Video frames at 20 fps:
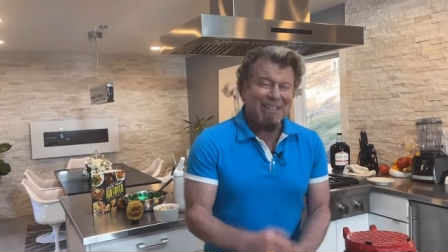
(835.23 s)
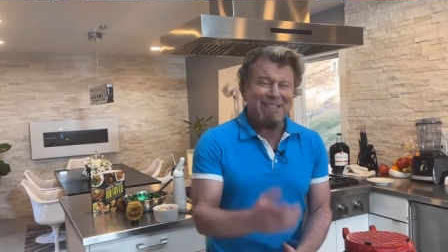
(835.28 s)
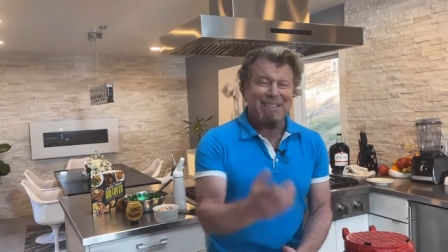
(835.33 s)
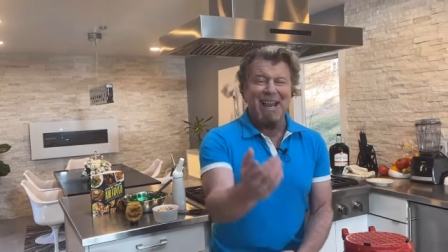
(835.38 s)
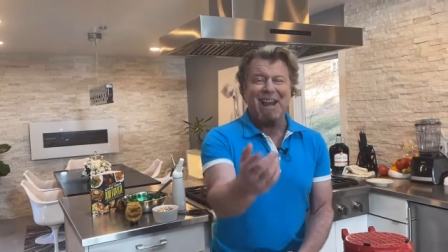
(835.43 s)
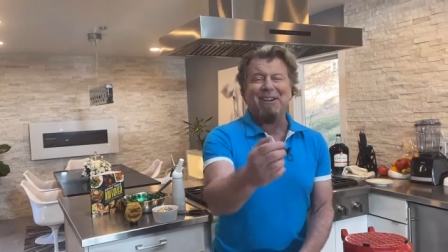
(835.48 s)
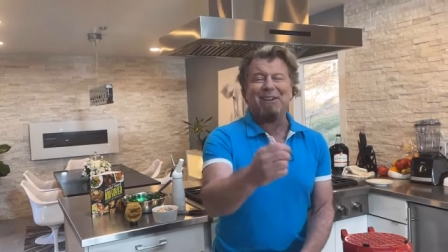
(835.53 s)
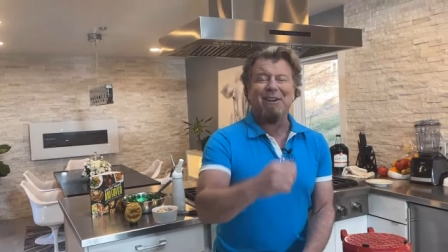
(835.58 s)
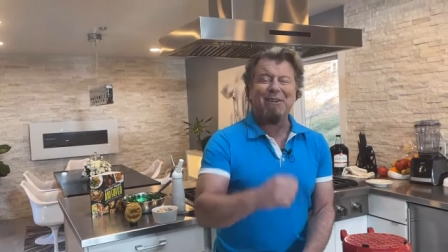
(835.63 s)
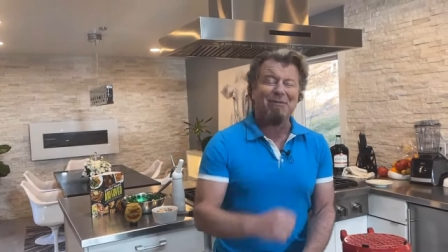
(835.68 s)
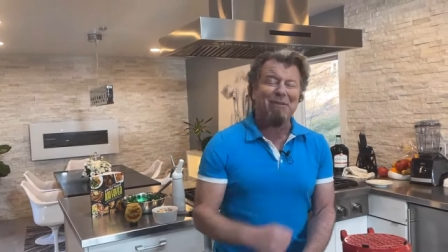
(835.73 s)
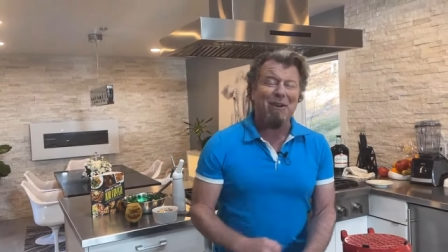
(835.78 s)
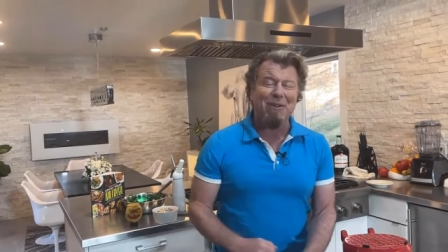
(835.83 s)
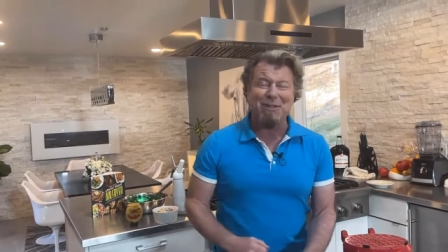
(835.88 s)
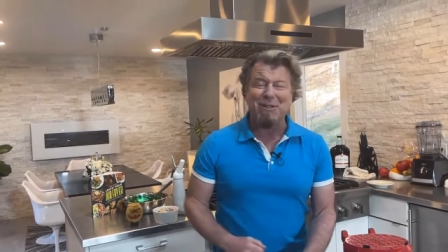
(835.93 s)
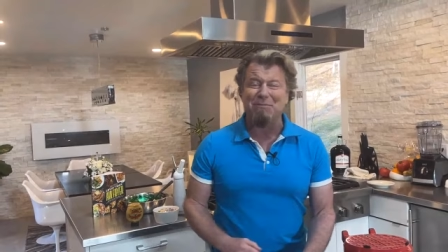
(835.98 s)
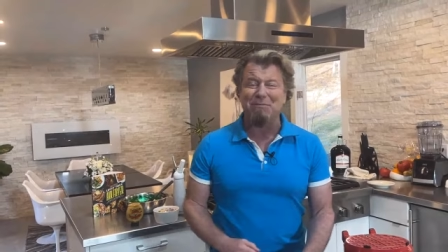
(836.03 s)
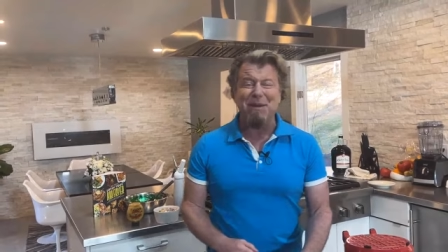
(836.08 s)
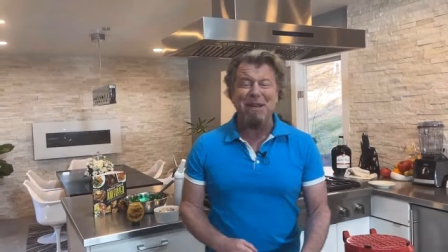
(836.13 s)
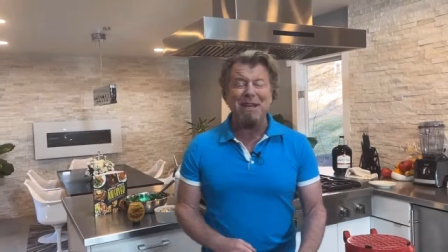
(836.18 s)
cheddar and
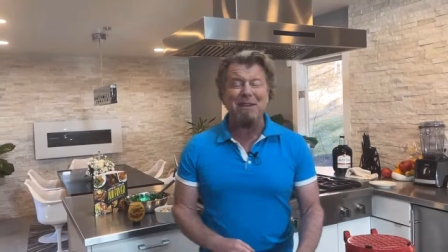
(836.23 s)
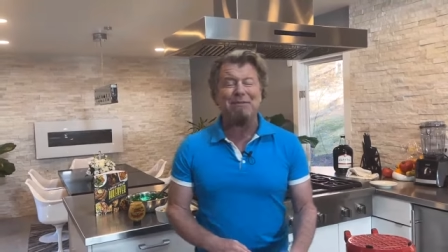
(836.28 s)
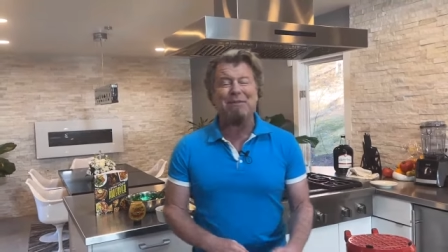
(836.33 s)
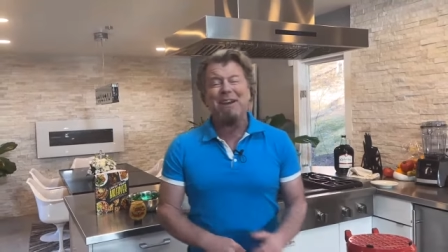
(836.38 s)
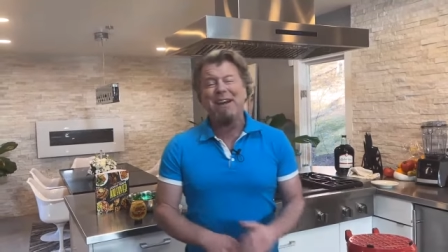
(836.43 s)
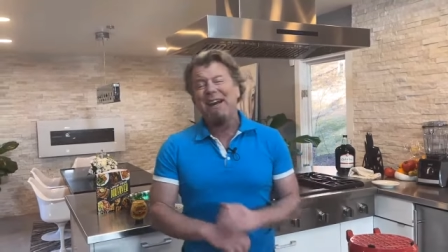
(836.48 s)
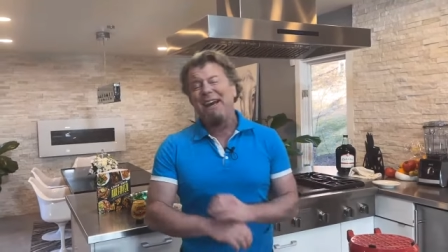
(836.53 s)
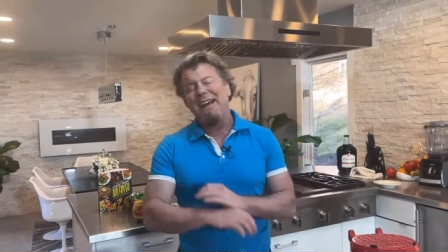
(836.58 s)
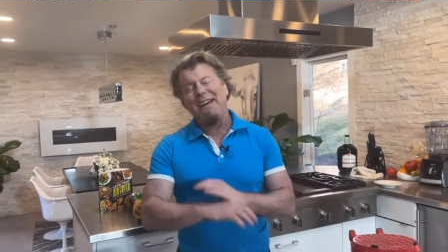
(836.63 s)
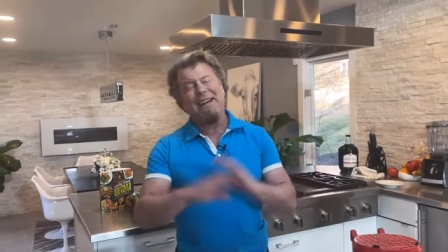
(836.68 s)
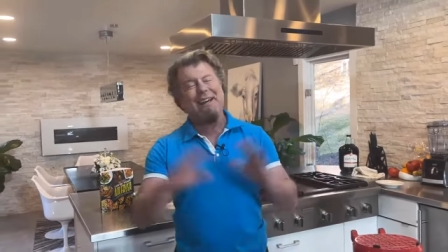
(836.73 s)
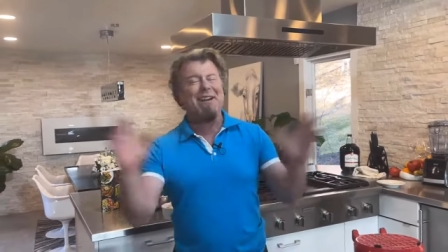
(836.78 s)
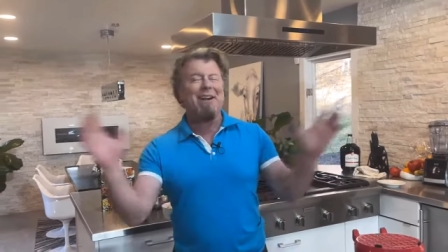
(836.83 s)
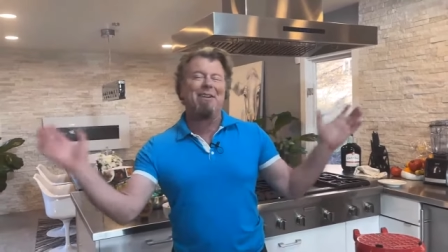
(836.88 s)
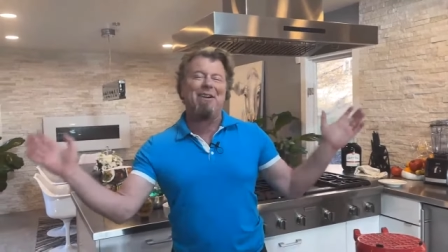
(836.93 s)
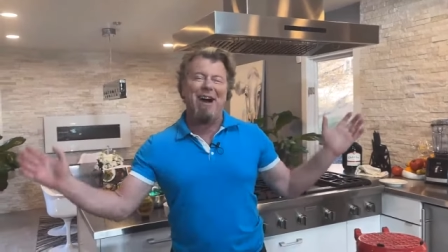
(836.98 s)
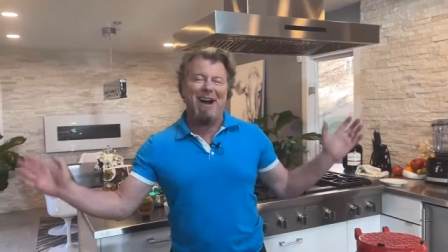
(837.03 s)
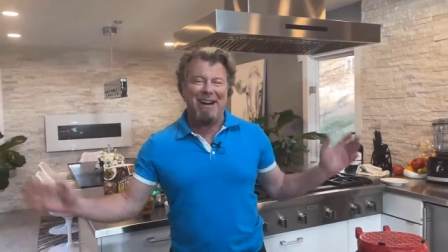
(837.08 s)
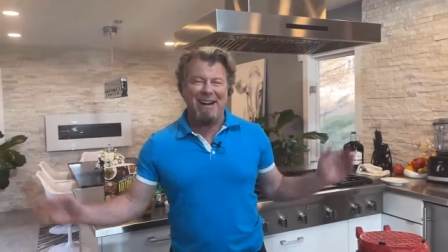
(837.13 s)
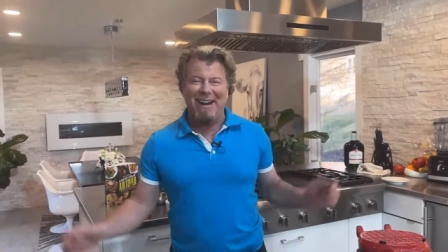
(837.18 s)
roast beef it could
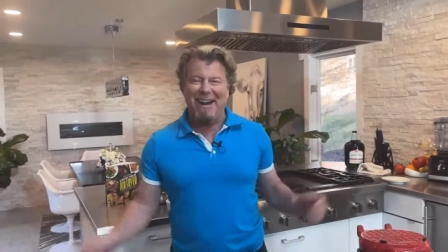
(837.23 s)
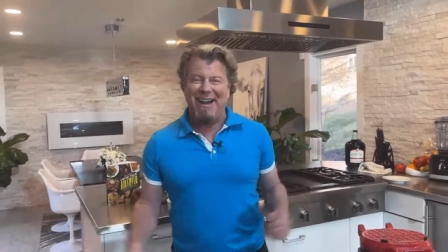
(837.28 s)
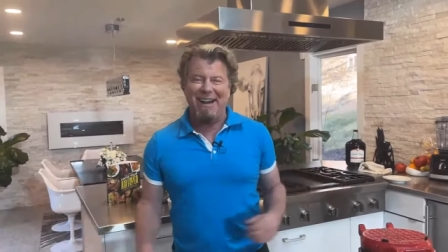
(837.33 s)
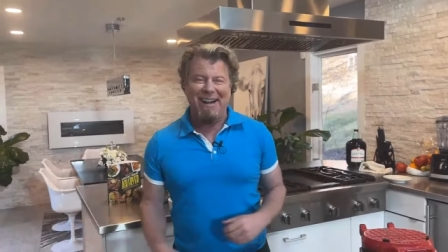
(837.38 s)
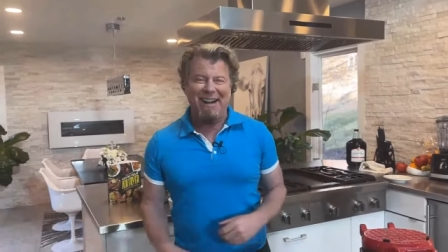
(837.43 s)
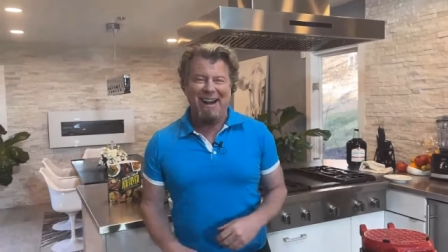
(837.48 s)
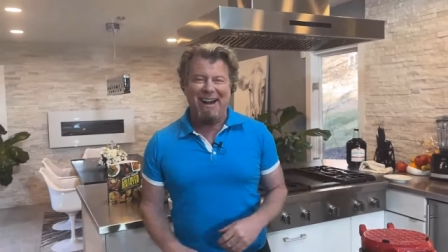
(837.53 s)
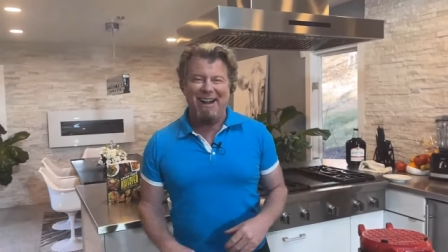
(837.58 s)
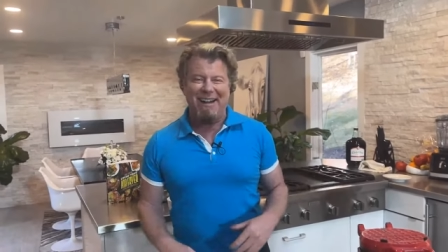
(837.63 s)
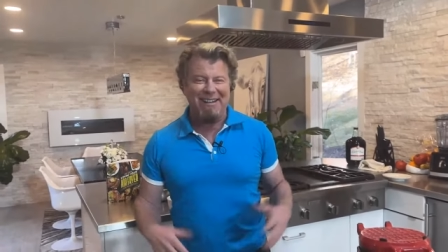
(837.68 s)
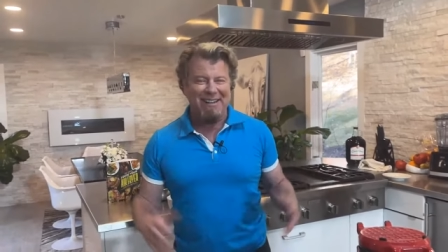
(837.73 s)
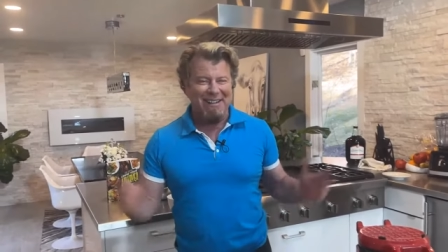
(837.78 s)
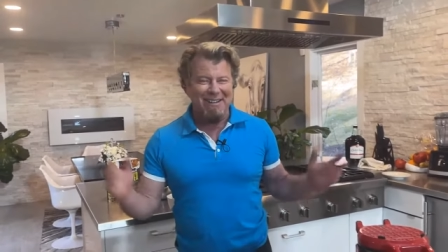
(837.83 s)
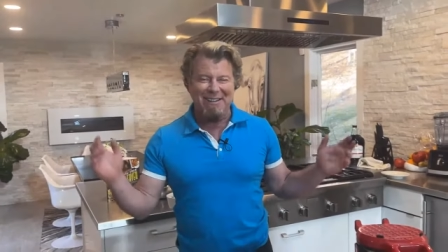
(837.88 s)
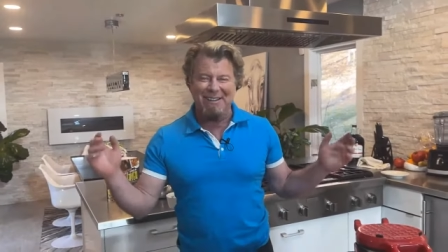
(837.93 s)
go on and on and on.